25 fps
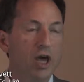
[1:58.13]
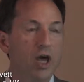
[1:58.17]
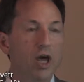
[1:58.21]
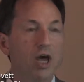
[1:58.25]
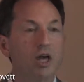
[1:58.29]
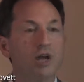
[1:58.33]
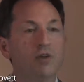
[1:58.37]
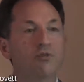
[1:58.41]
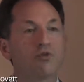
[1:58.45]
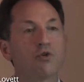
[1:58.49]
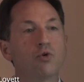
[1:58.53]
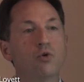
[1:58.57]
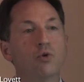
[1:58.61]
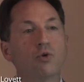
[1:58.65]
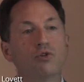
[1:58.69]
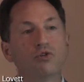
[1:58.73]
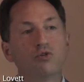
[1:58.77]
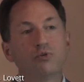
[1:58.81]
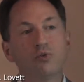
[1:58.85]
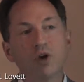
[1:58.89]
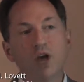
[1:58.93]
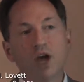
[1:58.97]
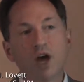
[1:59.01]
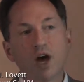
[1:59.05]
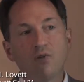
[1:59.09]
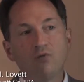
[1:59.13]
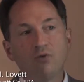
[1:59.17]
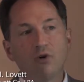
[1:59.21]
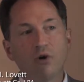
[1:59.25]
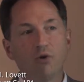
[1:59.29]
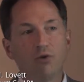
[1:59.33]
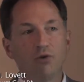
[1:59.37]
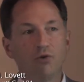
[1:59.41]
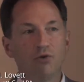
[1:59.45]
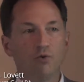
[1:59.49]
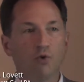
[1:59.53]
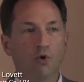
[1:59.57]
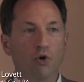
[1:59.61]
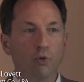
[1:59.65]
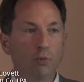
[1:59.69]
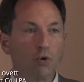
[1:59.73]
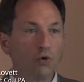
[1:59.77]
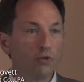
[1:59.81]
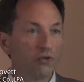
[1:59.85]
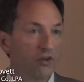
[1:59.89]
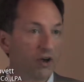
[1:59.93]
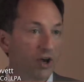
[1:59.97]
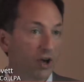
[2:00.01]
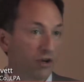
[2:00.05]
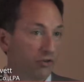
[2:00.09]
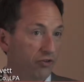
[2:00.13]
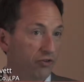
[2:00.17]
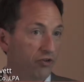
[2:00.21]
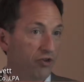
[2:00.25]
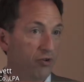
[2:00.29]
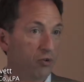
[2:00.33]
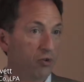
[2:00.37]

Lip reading: And of course, we have all the normal tests